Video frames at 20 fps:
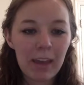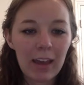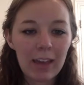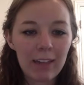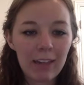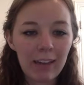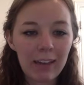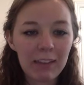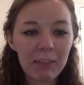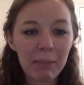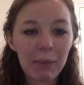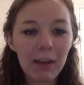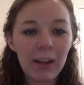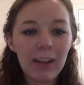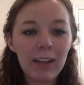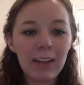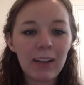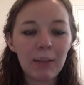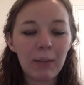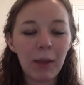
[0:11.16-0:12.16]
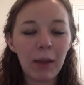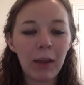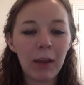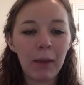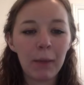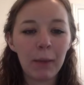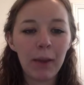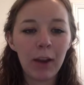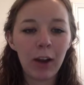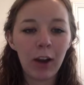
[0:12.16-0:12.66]
As I explained in
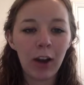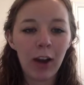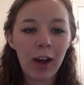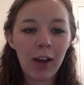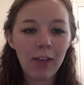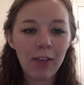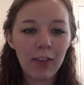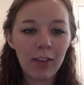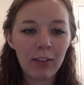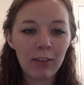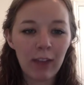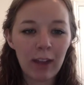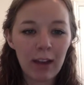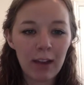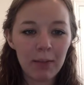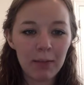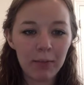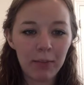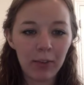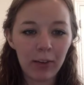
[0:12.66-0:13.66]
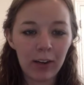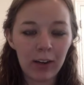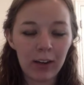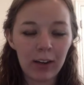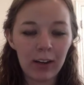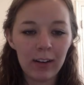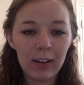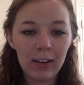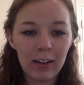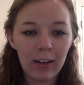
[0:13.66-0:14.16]
my paragraph in the write-up
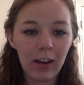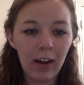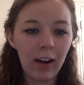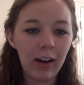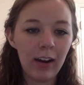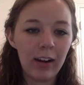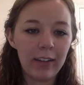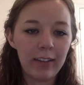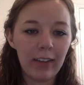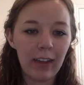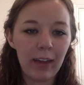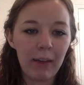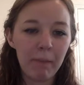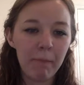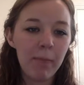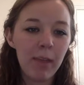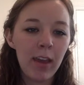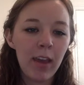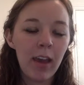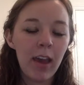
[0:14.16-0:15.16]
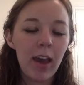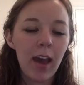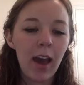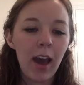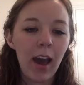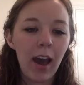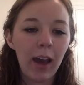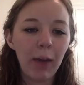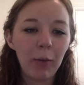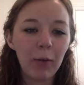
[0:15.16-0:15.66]
for our exam,
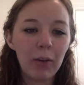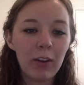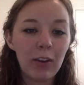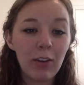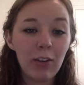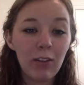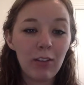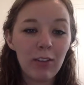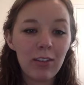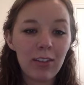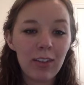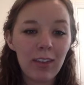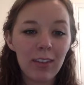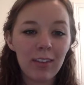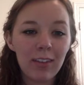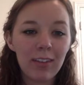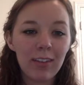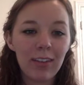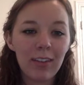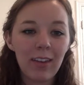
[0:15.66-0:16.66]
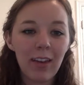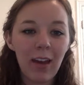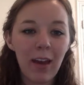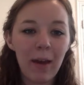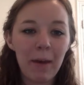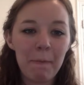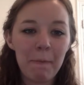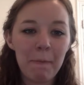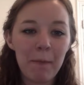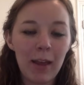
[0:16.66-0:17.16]
I would use this
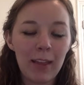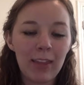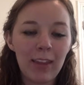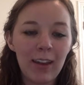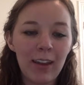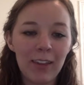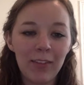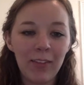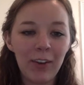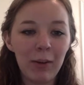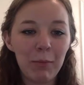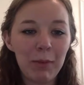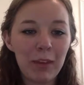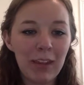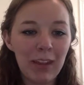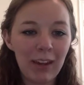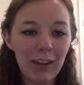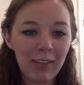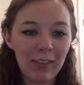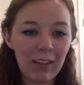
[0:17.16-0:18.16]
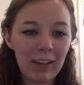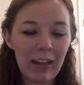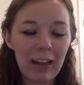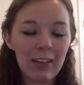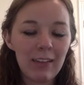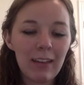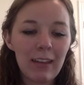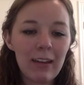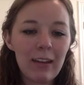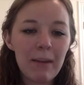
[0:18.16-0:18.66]
method at the very beginning of the
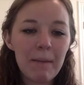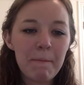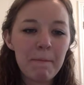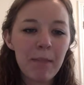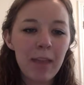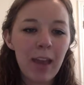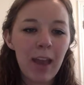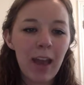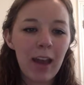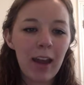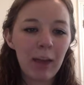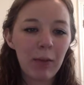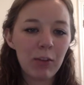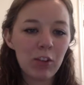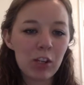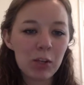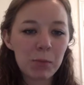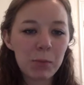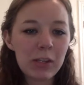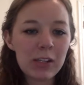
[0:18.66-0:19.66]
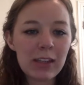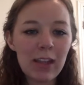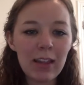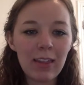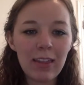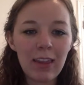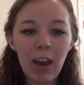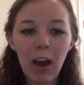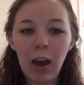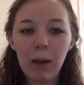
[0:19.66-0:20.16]
lesson, and I would just
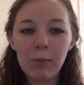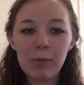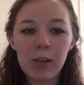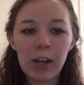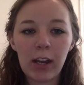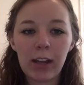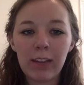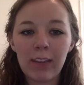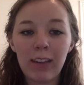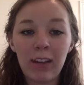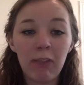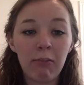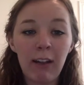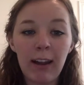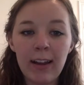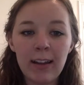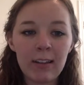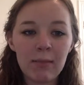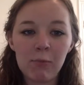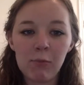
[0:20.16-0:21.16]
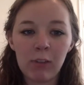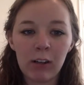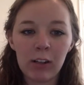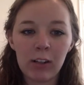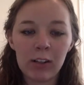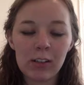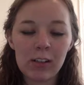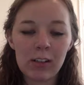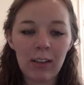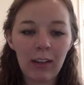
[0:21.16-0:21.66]
present the objects in a random
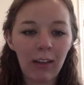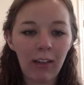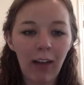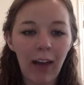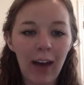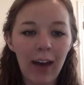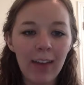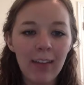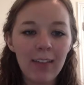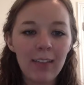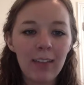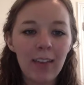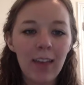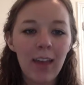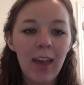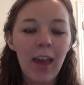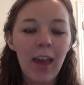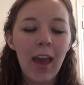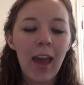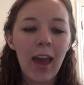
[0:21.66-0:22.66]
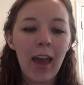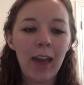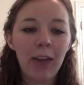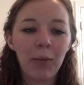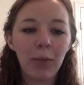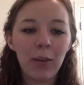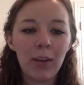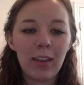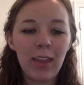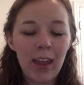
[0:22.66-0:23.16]
order to the class and
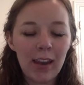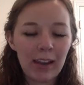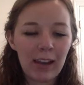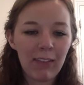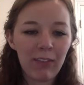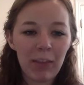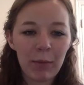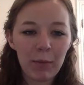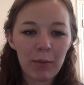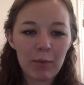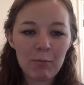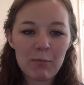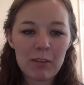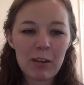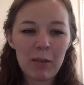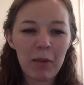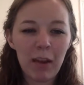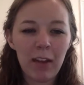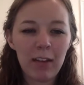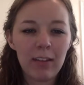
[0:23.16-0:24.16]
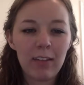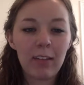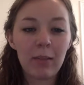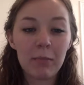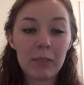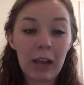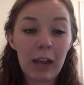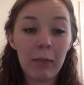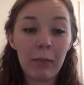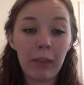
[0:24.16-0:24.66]
would then give them
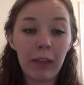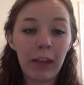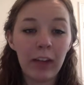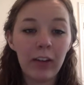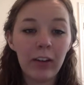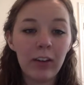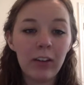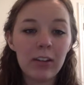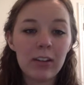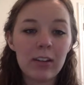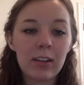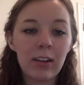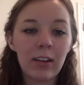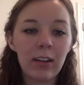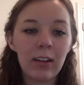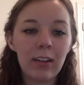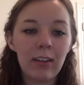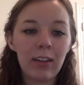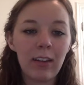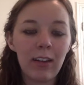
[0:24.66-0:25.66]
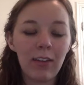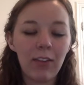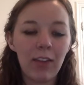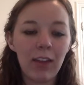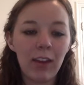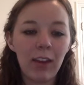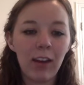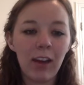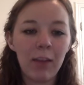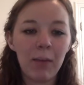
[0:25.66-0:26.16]
some time later to see if they
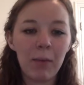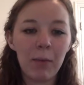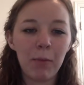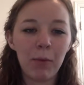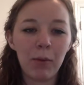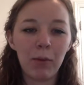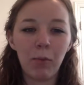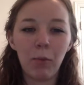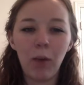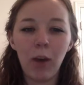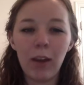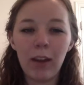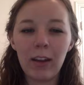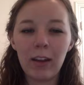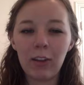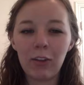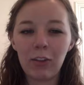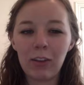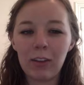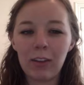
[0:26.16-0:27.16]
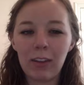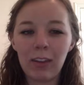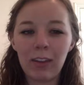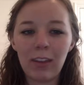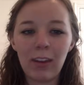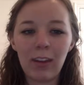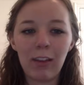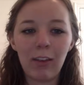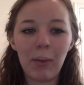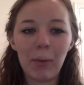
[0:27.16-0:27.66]
could come up with what industries they
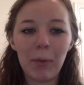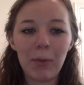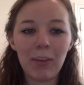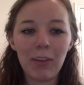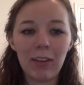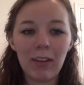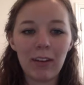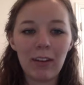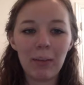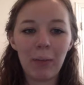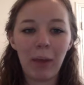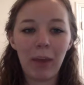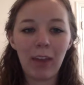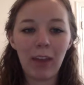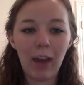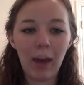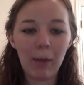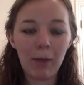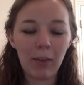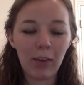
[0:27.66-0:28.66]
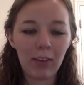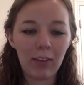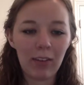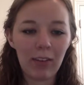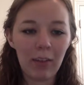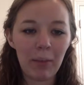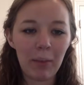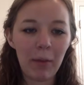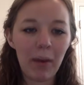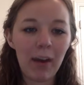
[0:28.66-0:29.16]
think are represented by the objects
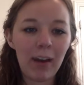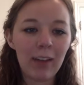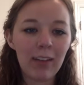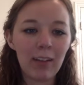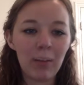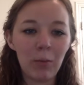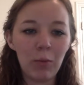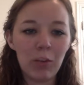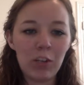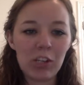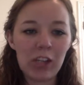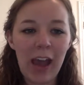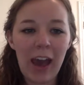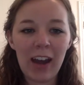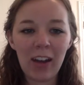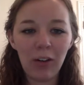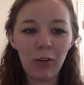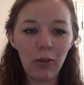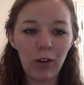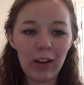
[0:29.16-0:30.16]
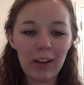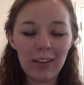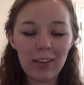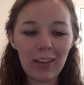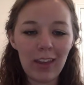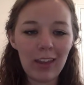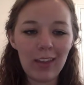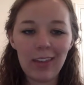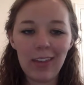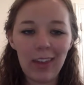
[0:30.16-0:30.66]
in the box and which categories
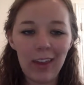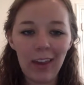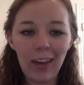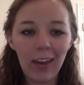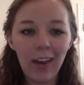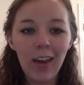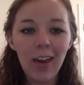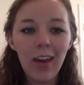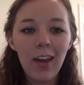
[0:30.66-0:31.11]
they think